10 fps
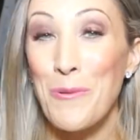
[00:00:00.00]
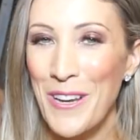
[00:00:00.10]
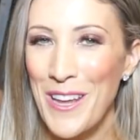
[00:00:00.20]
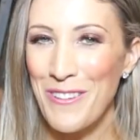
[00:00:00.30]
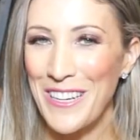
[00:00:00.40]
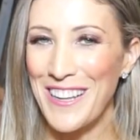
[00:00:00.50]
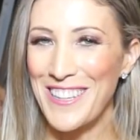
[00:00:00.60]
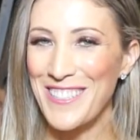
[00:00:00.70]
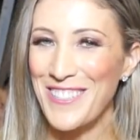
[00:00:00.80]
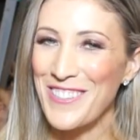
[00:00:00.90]
But whatever
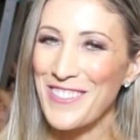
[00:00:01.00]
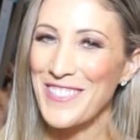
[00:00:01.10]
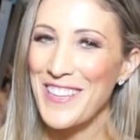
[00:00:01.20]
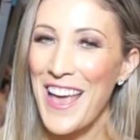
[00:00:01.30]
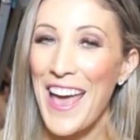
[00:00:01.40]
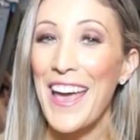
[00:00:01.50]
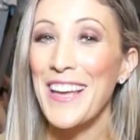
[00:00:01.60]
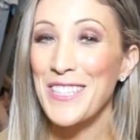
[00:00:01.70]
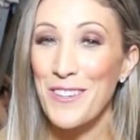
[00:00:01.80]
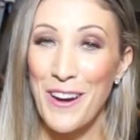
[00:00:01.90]
class you choose,
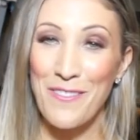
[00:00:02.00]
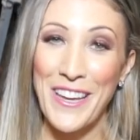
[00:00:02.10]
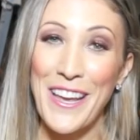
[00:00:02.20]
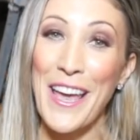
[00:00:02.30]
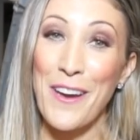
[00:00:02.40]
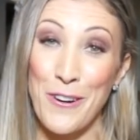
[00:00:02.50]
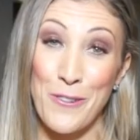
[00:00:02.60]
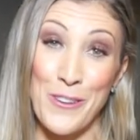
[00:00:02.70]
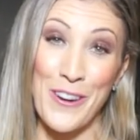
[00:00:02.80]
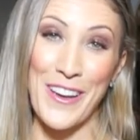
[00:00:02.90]
Anti-gravity
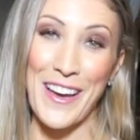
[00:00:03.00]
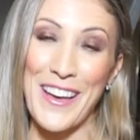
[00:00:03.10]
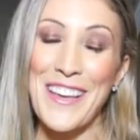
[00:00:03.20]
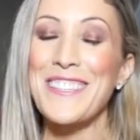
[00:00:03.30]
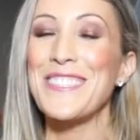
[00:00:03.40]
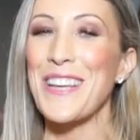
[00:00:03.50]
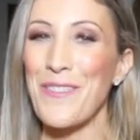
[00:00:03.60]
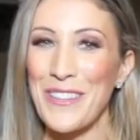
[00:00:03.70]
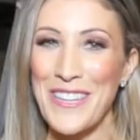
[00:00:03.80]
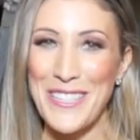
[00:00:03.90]
aerial yoga is
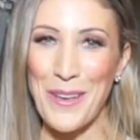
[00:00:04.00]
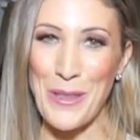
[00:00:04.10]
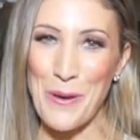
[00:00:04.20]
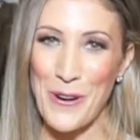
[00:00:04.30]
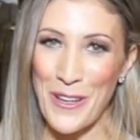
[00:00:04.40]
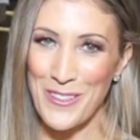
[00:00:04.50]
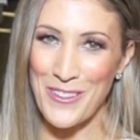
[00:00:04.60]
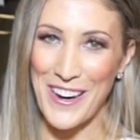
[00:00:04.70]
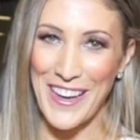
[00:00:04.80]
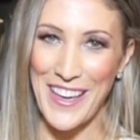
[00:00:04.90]
definitely something worth
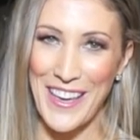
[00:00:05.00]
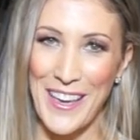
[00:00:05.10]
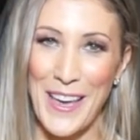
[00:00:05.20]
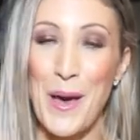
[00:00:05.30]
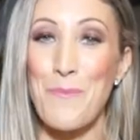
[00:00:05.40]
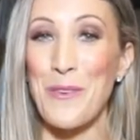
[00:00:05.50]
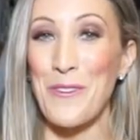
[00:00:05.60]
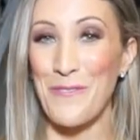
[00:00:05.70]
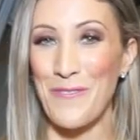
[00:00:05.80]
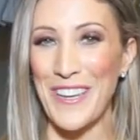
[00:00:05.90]
trying here at
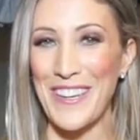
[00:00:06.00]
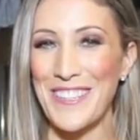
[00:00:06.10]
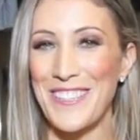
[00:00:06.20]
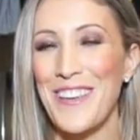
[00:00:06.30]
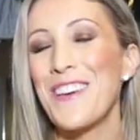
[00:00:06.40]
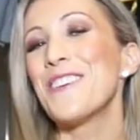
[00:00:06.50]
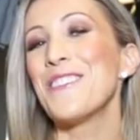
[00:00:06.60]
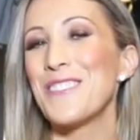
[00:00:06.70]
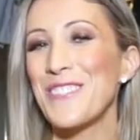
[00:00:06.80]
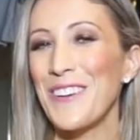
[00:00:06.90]
Beyond Fitness. You
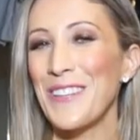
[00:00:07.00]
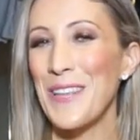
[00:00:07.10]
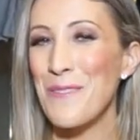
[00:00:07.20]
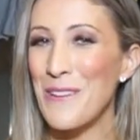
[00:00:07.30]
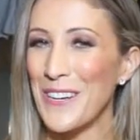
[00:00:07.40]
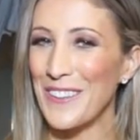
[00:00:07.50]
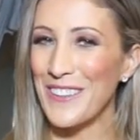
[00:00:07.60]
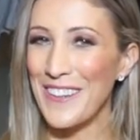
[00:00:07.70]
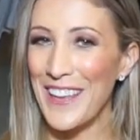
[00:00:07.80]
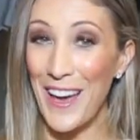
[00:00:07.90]
certainly will
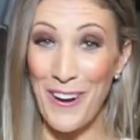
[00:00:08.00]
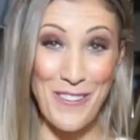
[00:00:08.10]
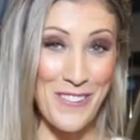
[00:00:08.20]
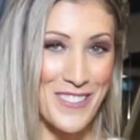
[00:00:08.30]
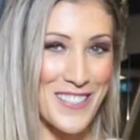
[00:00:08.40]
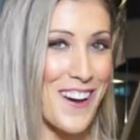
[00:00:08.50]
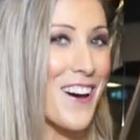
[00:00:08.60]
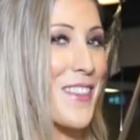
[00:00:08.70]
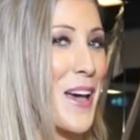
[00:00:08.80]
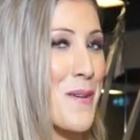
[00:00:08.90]
get hooked
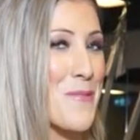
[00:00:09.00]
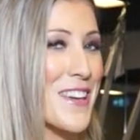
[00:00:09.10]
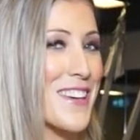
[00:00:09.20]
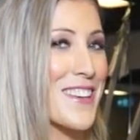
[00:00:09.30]
on the hammock.